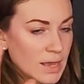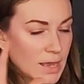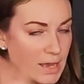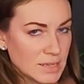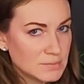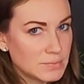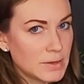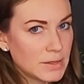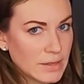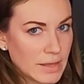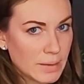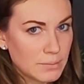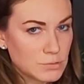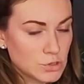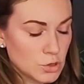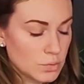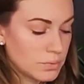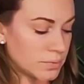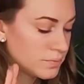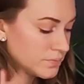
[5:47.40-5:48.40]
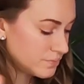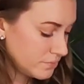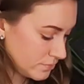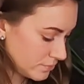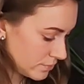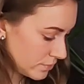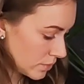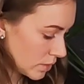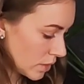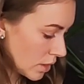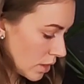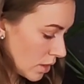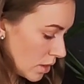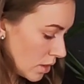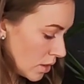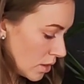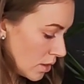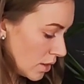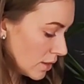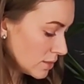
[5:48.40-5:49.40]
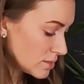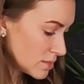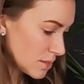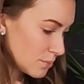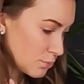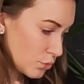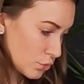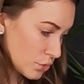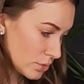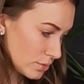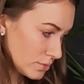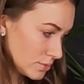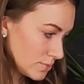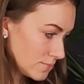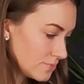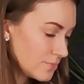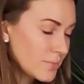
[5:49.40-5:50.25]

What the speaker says: as my laptop. It's important.